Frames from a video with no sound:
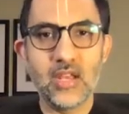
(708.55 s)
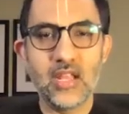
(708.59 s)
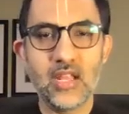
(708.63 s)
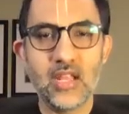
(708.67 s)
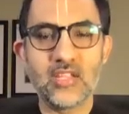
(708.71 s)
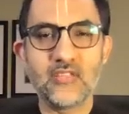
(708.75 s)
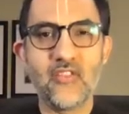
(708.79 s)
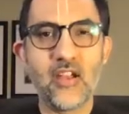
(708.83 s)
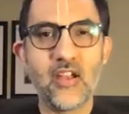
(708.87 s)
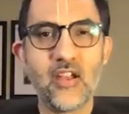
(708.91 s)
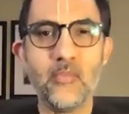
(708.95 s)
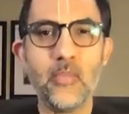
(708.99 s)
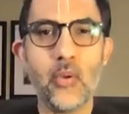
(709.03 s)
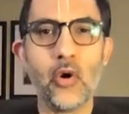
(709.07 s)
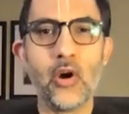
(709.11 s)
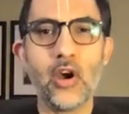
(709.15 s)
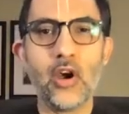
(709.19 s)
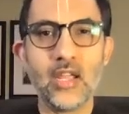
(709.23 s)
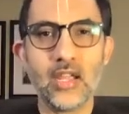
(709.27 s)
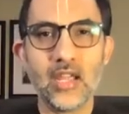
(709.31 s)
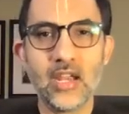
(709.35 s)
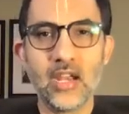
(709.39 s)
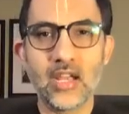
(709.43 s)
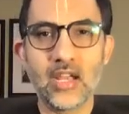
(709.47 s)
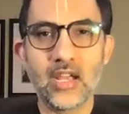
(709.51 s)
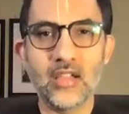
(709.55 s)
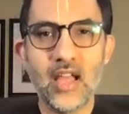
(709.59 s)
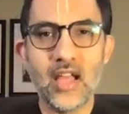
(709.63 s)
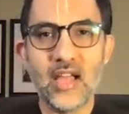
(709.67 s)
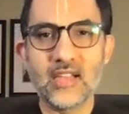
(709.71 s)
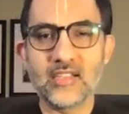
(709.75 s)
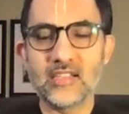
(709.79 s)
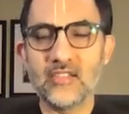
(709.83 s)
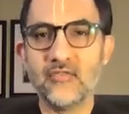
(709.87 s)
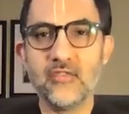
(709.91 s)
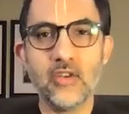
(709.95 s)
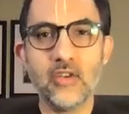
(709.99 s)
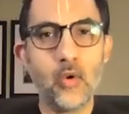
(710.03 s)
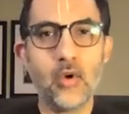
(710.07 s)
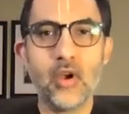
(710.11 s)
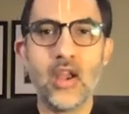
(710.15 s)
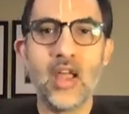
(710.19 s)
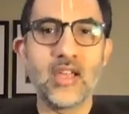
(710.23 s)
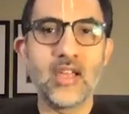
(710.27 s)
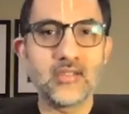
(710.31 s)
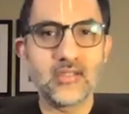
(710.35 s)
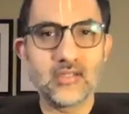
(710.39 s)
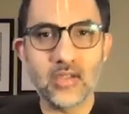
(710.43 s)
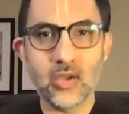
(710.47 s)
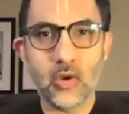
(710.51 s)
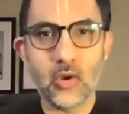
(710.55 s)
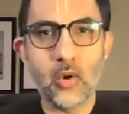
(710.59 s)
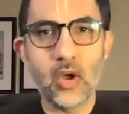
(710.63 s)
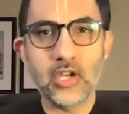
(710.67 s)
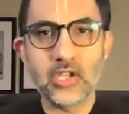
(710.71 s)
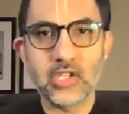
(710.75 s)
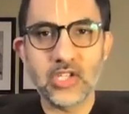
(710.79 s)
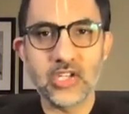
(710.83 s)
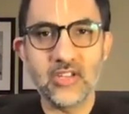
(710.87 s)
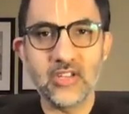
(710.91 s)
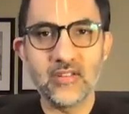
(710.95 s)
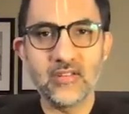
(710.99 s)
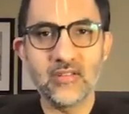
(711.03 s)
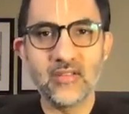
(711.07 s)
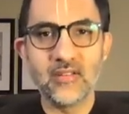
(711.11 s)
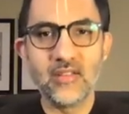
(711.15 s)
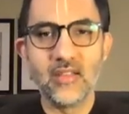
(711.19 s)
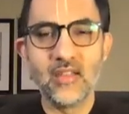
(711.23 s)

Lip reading: It's very boring in a class if no one asks a question.